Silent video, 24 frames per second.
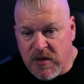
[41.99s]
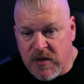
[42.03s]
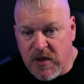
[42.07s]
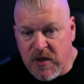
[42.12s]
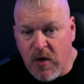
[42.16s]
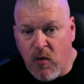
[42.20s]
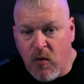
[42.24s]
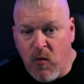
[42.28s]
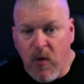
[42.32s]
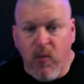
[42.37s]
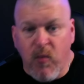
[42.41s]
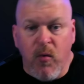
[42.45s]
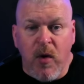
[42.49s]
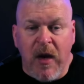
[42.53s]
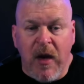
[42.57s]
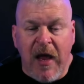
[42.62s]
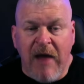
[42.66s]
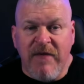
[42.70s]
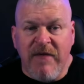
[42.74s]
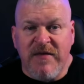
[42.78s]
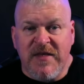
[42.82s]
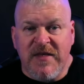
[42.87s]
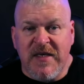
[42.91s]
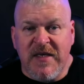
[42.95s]
So we would
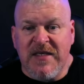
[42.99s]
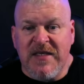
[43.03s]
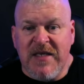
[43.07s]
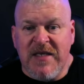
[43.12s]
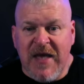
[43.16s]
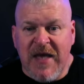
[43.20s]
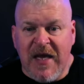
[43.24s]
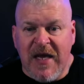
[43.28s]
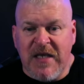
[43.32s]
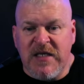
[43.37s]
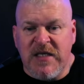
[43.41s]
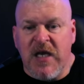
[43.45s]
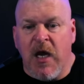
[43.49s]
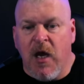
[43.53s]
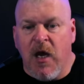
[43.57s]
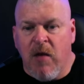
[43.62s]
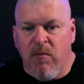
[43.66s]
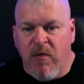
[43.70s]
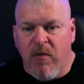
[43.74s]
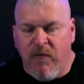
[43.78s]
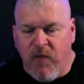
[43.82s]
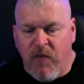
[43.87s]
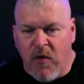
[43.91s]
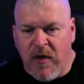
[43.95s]
have 60 days
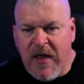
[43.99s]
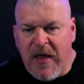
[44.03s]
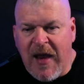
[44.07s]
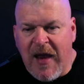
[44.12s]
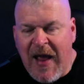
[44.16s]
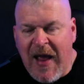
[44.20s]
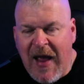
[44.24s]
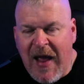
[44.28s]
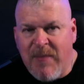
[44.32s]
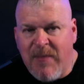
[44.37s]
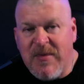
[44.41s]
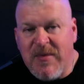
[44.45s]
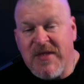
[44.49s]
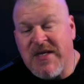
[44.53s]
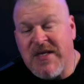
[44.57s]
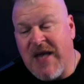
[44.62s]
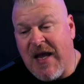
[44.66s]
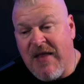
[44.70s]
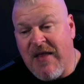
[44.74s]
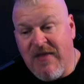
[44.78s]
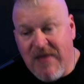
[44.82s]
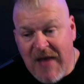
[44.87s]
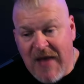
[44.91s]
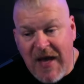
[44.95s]
before that happens,
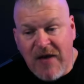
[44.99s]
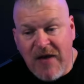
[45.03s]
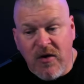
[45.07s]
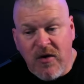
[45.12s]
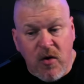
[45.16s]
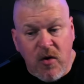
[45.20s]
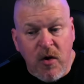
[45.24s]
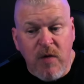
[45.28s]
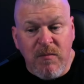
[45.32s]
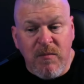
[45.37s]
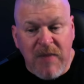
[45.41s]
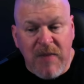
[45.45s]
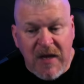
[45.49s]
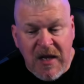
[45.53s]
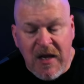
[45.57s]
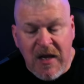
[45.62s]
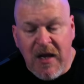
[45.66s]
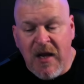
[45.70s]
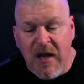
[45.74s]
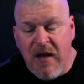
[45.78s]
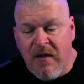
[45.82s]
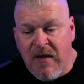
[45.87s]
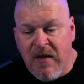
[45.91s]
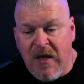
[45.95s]
and that could be
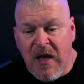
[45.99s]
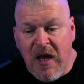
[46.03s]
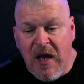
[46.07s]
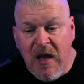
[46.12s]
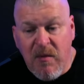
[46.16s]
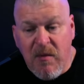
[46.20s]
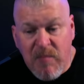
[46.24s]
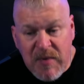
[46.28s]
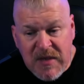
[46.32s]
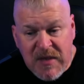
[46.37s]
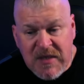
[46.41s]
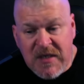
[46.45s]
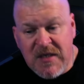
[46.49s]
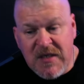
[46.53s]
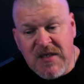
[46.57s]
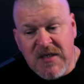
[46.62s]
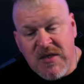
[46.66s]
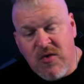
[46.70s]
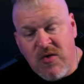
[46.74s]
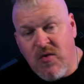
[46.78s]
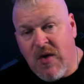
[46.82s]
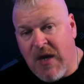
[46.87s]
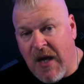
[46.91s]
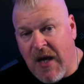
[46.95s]
the impetus
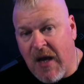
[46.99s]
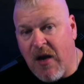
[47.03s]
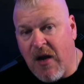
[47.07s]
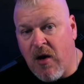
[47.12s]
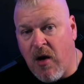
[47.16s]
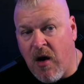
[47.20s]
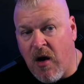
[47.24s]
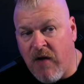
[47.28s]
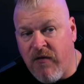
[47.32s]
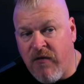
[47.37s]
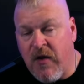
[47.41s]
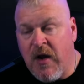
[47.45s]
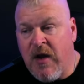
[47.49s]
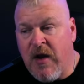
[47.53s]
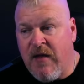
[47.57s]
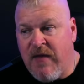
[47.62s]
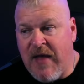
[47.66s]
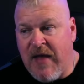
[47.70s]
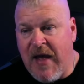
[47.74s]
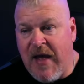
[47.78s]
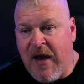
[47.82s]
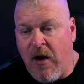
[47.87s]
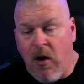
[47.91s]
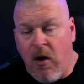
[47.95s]
to kick off
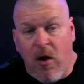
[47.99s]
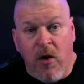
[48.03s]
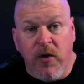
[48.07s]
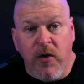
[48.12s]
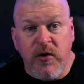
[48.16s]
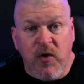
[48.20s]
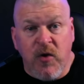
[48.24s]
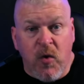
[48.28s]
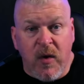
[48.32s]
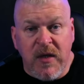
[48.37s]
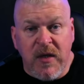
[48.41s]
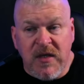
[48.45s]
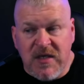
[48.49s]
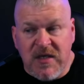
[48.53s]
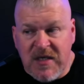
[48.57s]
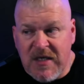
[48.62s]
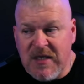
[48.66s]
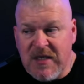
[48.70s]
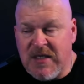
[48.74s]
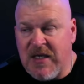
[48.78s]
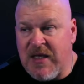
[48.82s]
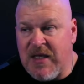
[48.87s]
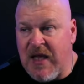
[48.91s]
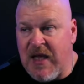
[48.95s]
that altcoin
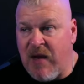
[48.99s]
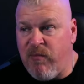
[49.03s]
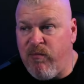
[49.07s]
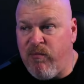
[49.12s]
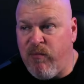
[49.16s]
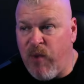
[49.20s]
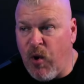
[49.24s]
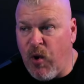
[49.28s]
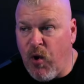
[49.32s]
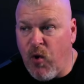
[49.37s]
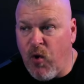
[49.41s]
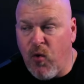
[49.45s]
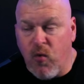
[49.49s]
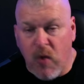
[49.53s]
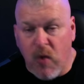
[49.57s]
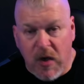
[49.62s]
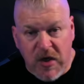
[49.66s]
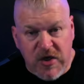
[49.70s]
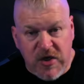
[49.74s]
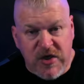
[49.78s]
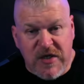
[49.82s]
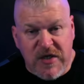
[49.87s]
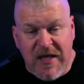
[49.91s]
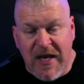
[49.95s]
season, that bull
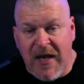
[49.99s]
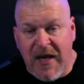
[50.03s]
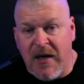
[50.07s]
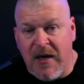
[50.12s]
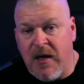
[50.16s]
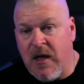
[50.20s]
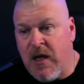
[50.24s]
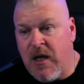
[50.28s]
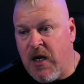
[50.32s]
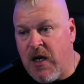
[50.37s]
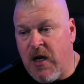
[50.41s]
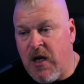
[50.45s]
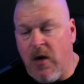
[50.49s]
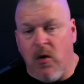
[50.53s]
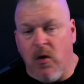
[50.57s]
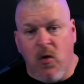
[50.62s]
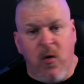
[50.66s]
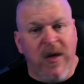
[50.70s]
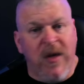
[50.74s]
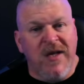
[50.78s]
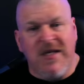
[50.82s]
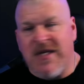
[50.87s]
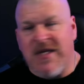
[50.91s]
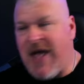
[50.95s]
rush, that, you know,
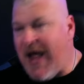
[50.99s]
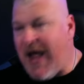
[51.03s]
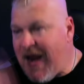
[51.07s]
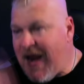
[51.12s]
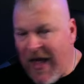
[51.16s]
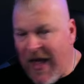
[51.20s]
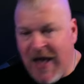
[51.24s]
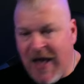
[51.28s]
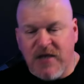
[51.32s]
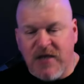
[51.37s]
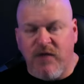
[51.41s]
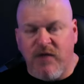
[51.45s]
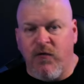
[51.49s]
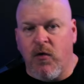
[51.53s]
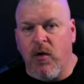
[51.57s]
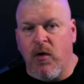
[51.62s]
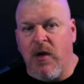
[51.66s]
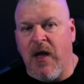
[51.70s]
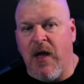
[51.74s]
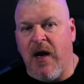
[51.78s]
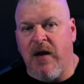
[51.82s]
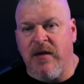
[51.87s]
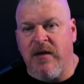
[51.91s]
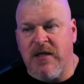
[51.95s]
quick 10x for a
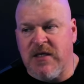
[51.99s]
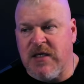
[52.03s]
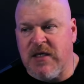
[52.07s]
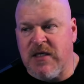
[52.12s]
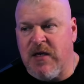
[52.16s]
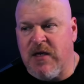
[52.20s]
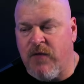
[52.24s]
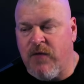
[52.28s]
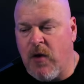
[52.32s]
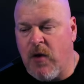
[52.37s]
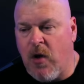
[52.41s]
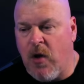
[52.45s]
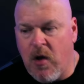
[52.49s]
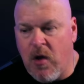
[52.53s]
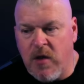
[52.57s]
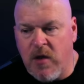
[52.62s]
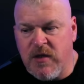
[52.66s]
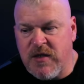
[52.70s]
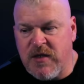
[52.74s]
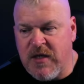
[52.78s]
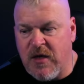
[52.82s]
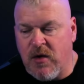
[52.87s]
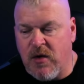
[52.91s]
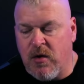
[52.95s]
lot of these different
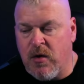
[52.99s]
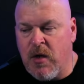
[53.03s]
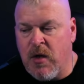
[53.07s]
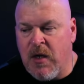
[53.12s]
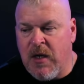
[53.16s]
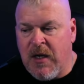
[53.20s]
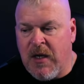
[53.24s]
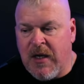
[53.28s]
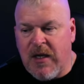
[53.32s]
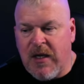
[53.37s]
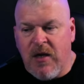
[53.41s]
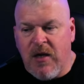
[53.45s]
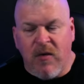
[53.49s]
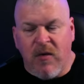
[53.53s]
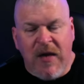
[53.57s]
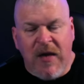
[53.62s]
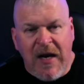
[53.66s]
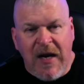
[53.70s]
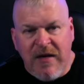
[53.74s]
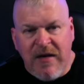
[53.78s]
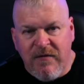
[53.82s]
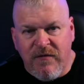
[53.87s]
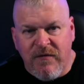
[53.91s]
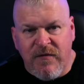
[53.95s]
alts that are you know,
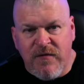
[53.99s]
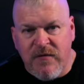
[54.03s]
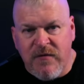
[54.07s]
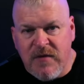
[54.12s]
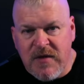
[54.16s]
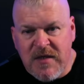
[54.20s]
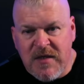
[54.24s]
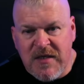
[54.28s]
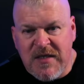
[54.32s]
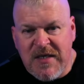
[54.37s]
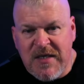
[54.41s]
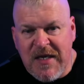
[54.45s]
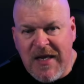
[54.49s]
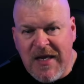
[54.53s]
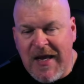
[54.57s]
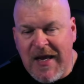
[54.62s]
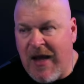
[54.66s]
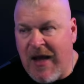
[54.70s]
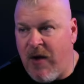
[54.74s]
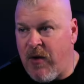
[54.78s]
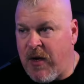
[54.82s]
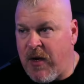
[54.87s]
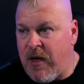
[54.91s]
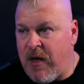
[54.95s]
kind of
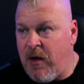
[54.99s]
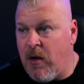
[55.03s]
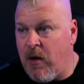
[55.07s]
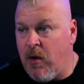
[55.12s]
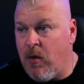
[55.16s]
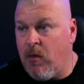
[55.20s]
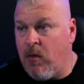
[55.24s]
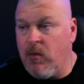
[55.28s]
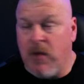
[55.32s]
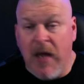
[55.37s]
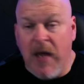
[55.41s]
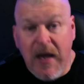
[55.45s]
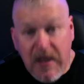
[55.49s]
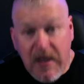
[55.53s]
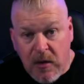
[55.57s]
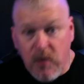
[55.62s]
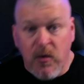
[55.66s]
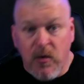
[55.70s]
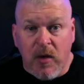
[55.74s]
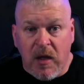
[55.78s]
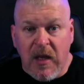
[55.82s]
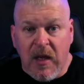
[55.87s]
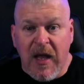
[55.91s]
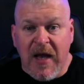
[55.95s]
sitting out here like
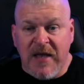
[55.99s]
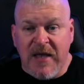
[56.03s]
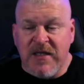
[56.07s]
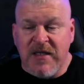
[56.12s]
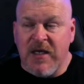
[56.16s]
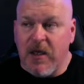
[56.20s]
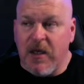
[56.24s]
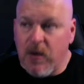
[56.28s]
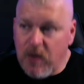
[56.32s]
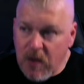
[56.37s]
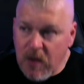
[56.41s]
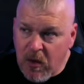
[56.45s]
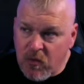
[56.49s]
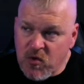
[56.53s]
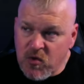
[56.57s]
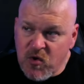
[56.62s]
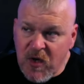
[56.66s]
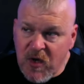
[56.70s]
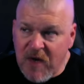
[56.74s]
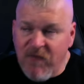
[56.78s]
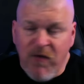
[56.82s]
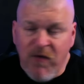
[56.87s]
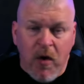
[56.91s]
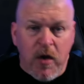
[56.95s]
Luna Classic, you know,
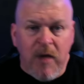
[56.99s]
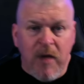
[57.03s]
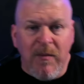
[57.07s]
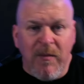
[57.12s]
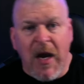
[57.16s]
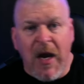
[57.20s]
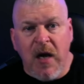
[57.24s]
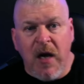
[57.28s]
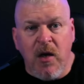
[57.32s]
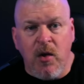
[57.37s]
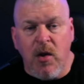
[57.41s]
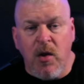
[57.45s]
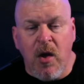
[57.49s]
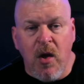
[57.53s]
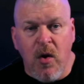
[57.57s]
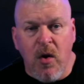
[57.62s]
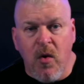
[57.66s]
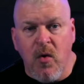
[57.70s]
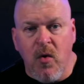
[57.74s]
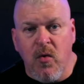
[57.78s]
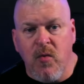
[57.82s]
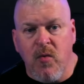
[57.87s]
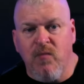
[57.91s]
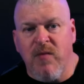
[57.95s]
trade volume kind of
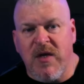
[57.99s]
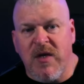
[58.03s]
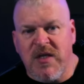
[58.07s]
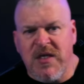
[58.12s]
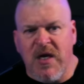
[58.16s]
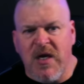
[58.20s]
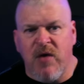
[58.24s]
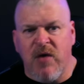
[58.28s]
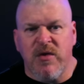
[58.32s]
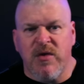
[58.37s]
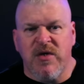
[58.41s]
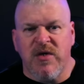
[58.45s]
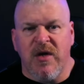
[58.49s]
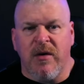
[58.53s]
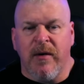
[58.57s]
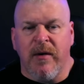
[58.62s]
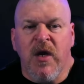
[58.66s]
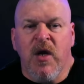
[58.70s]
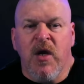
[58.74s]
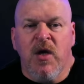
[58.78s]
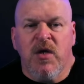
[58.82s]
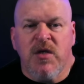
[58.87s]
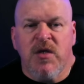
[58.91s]
low, et cetera, et cetera.